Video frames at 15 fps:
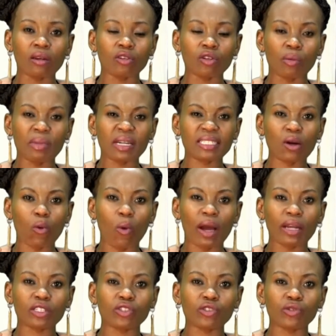no matter
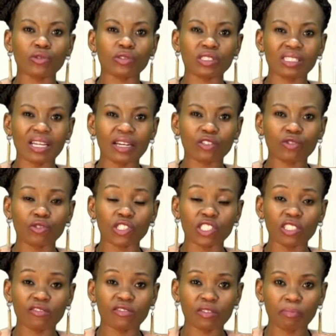what, you start to
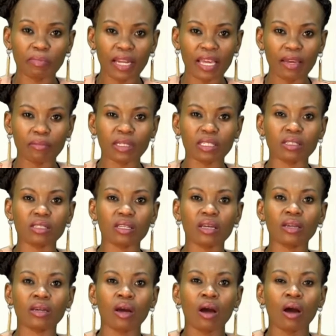shift blame and
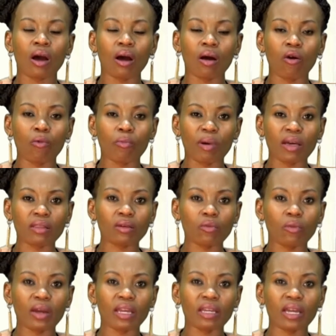say, oh, by the
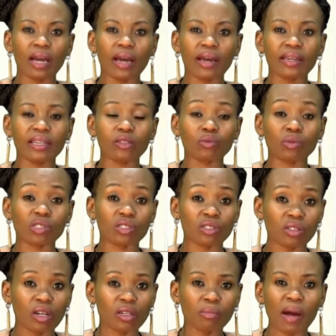way, it was
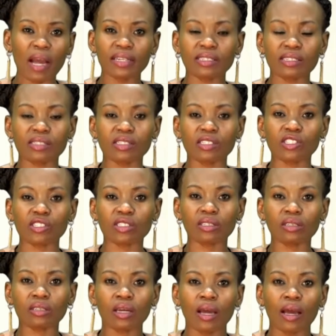not my
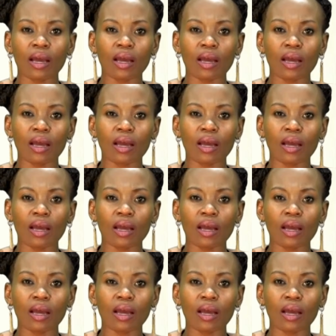decision.